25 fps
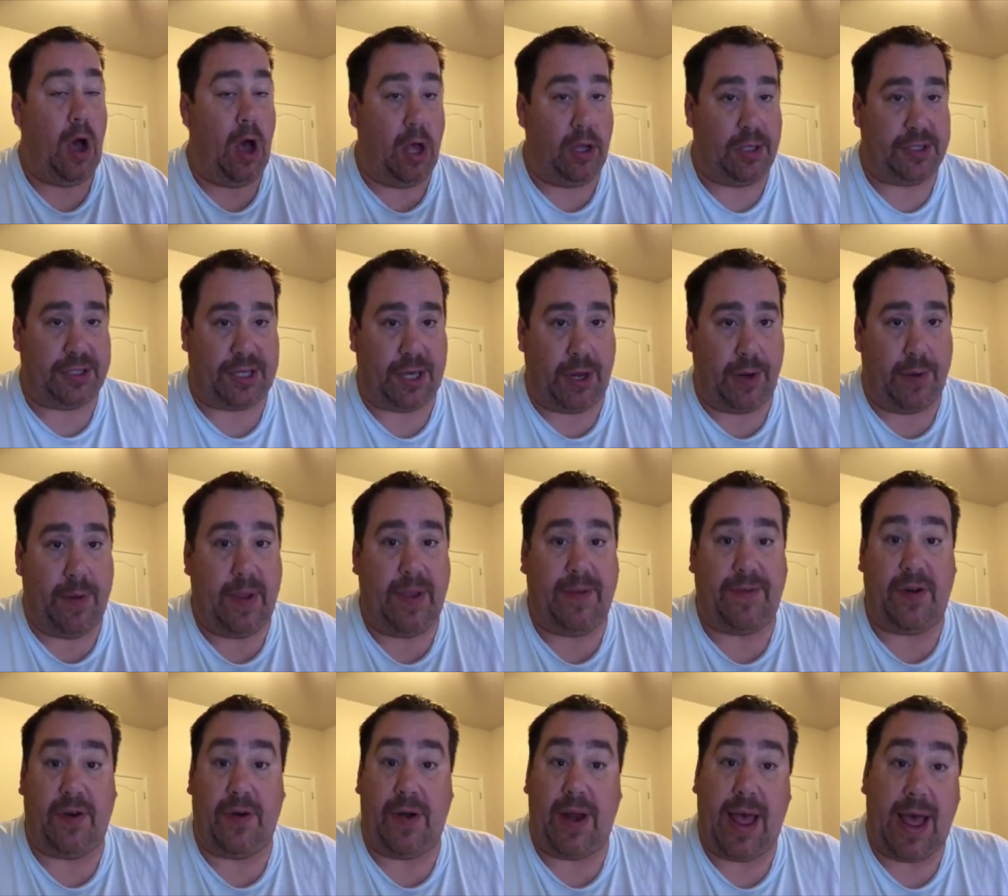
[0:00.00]
Also,
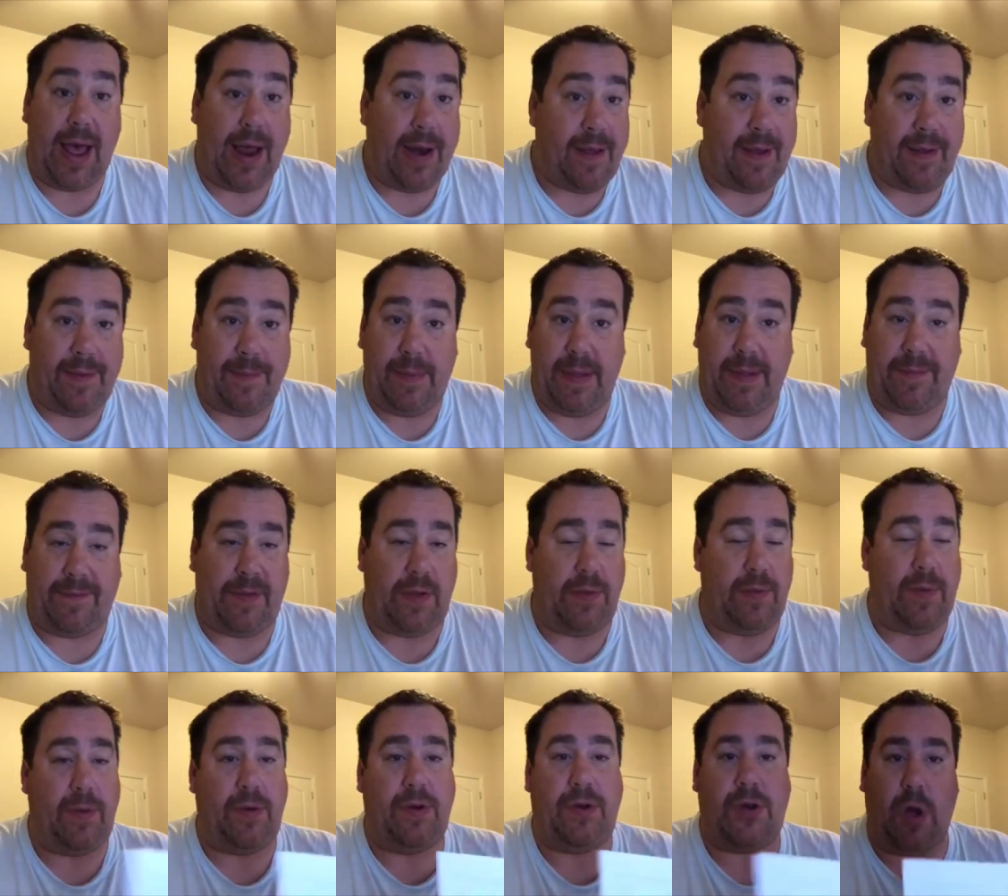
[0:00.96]
if
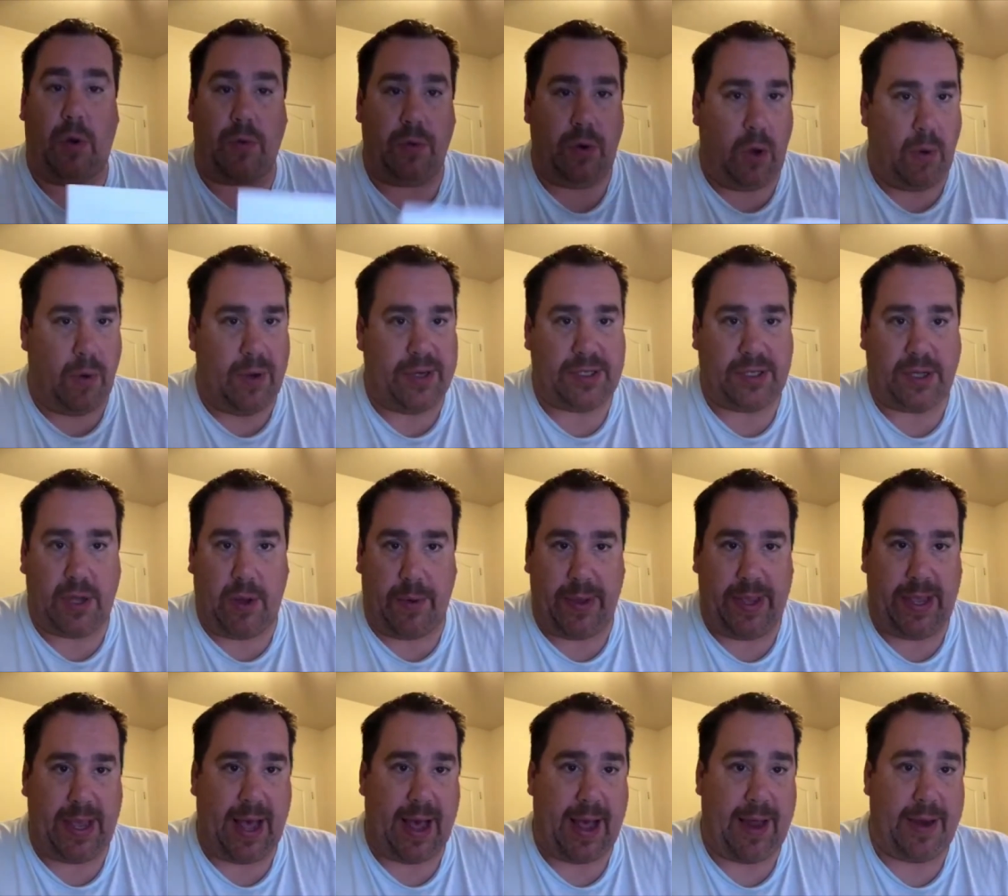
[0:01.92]
you don't know what's
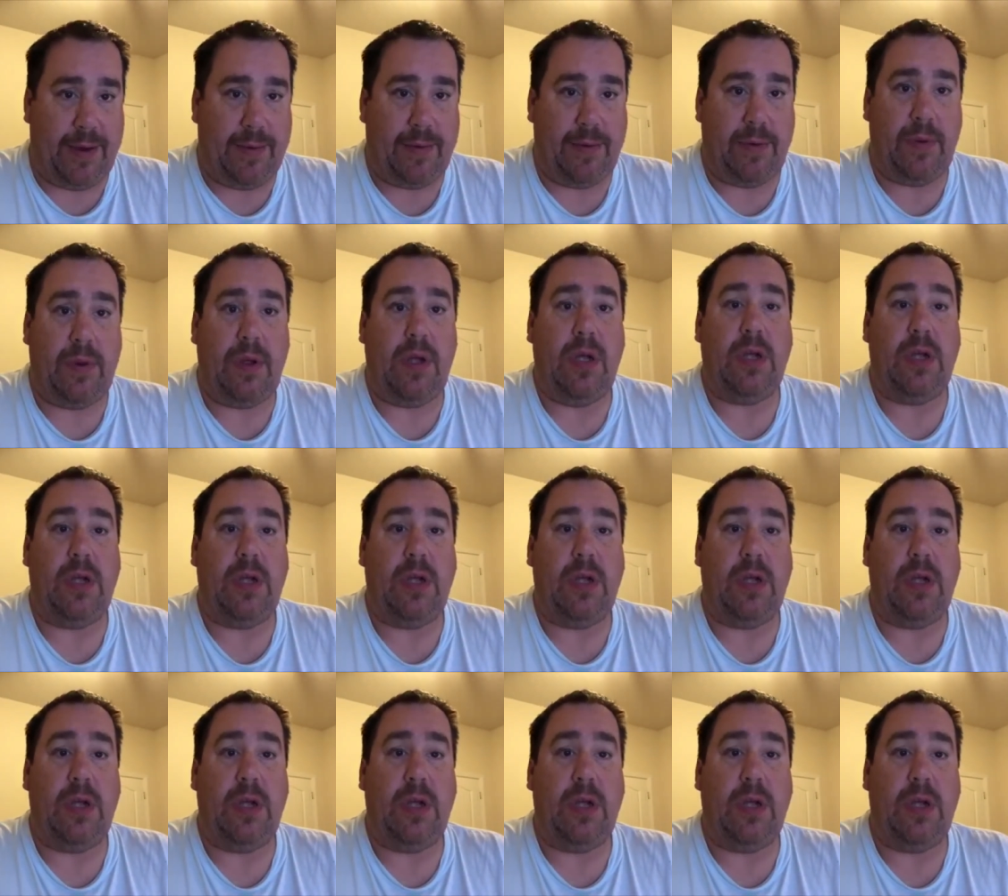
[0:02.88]
going on,